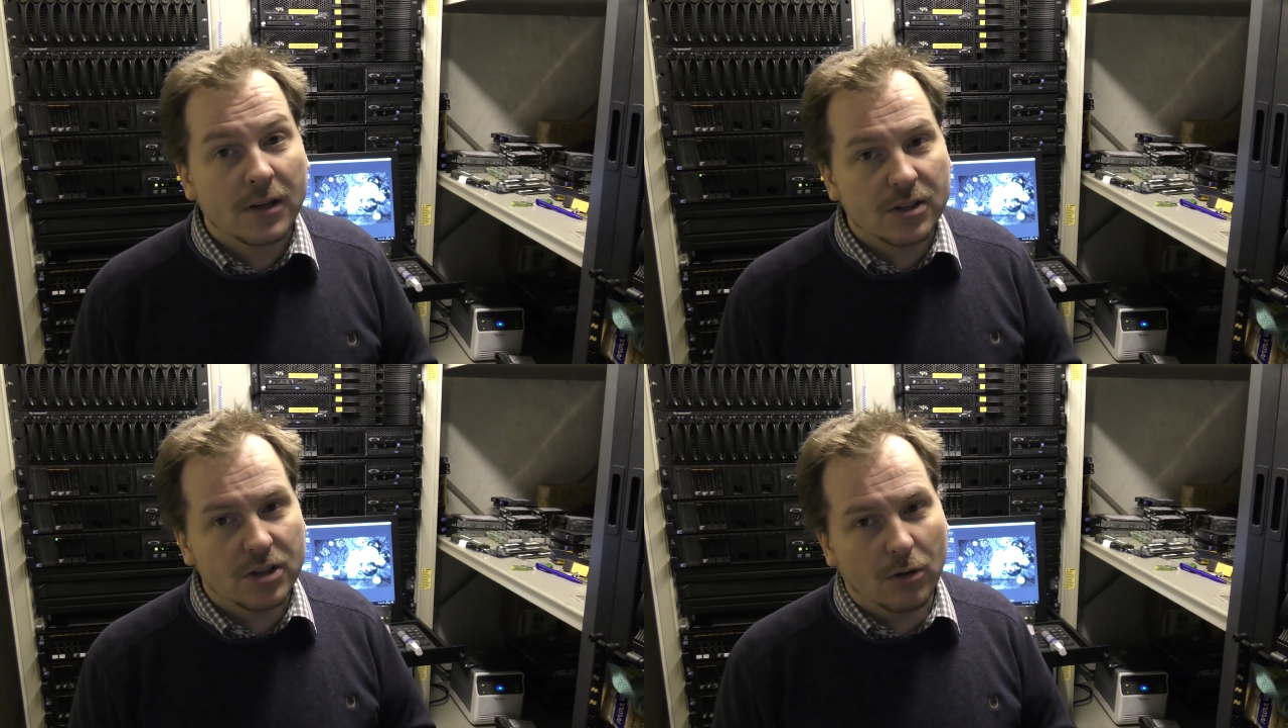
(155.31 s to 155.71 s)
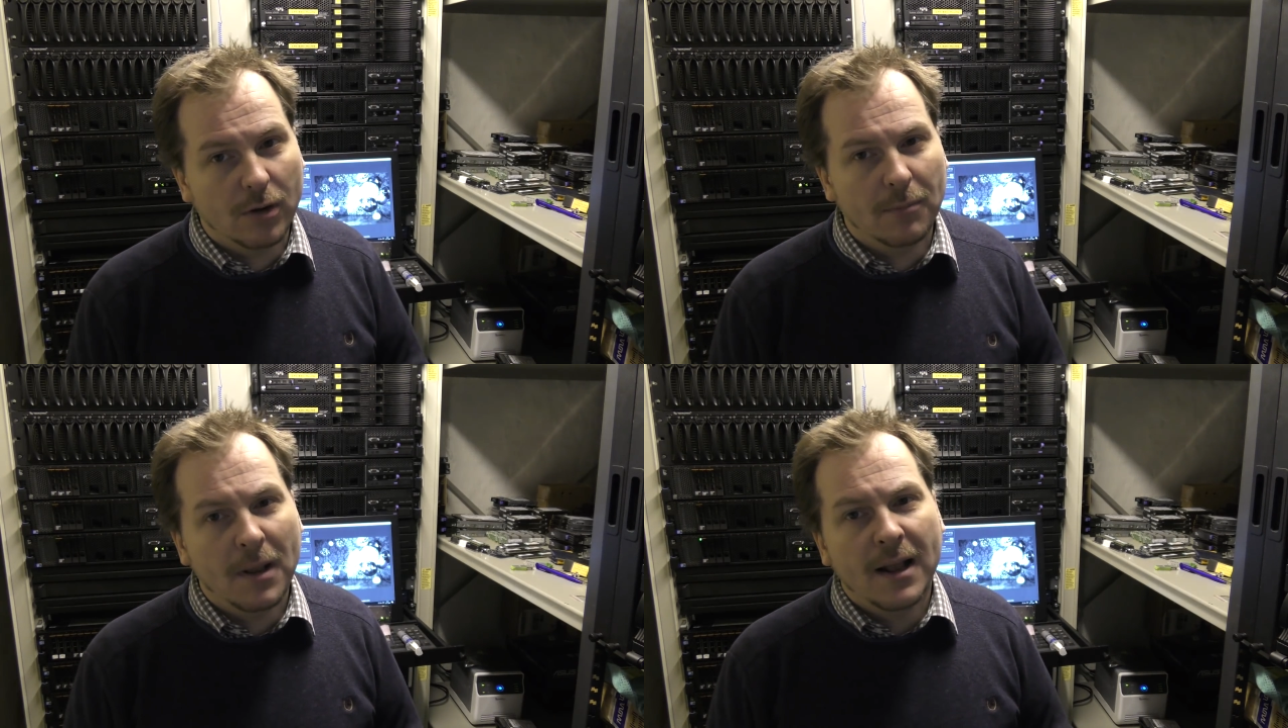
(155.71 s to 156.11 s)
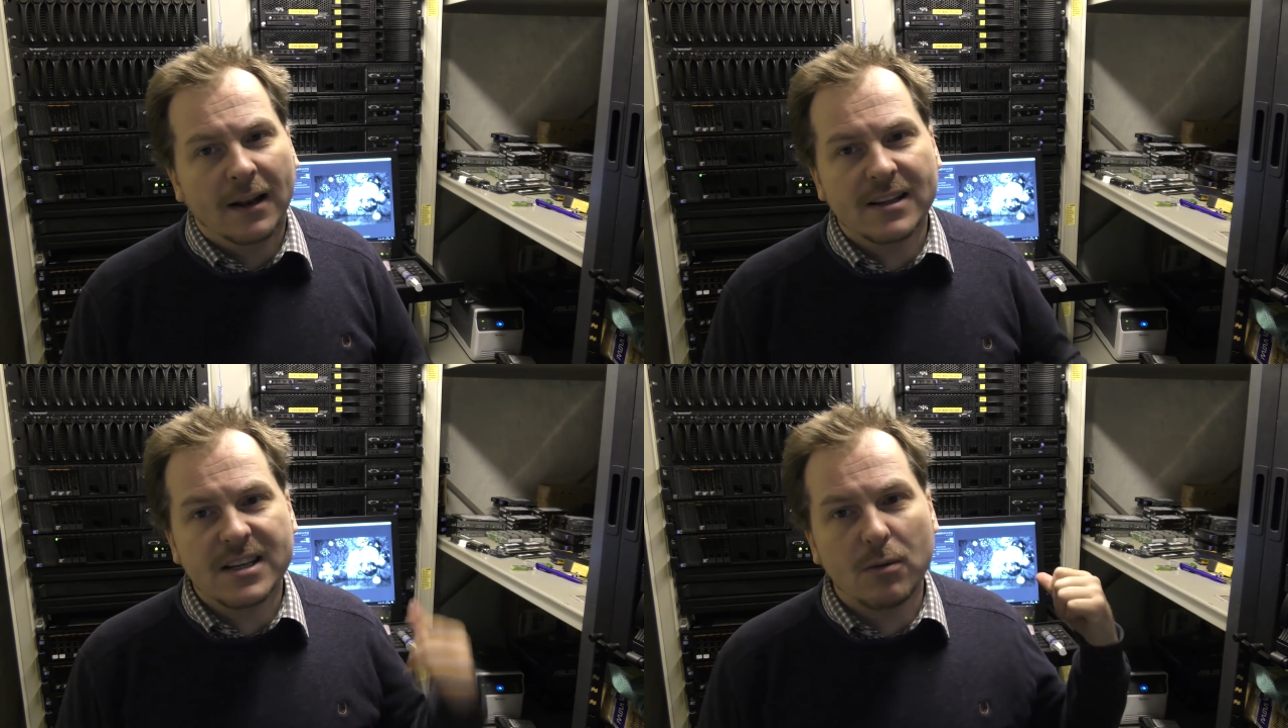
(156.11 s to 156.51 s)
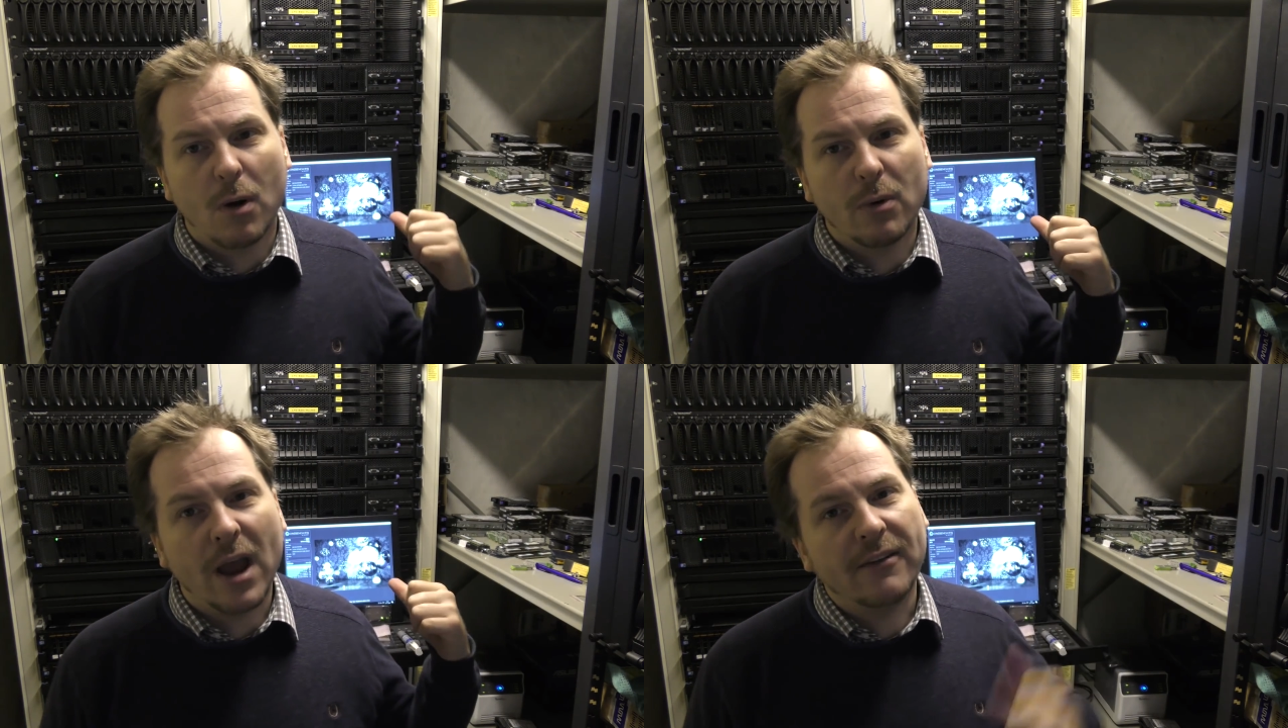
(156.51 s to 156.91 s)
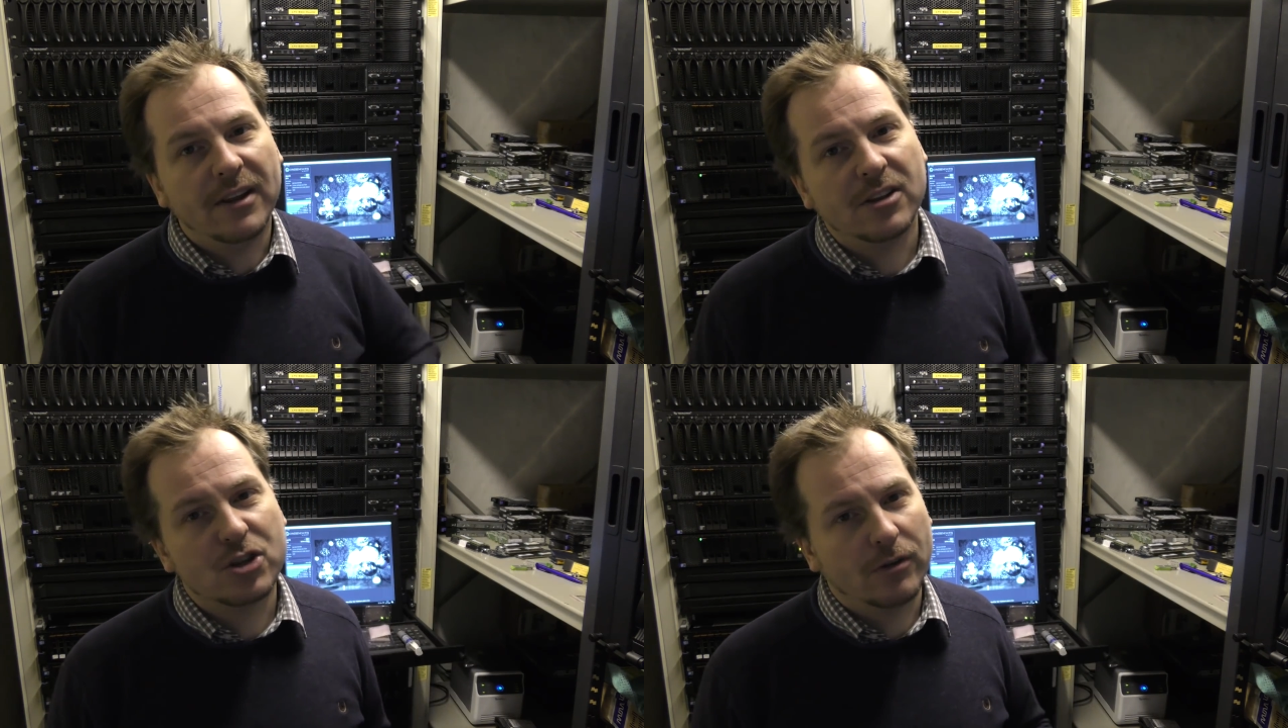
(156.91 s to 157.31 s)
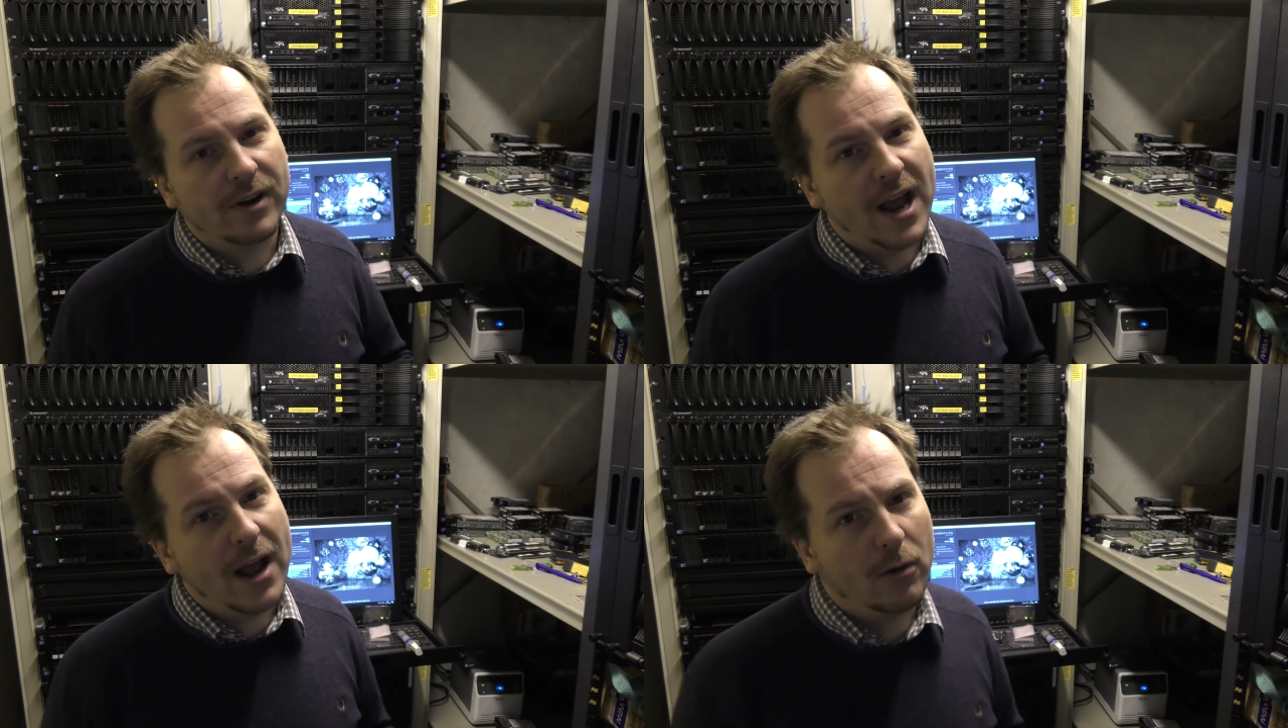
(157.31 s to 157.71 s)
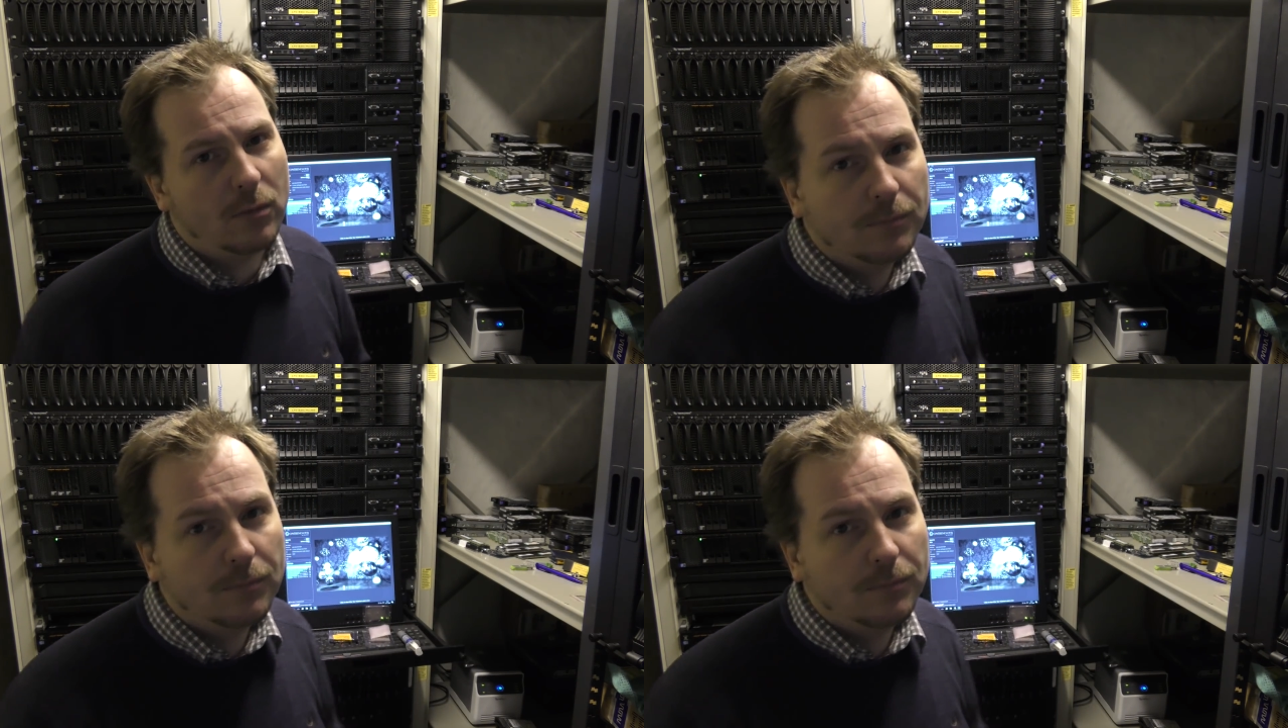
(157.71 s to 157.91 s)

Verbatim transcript: So uh, let's see what we have in the server now.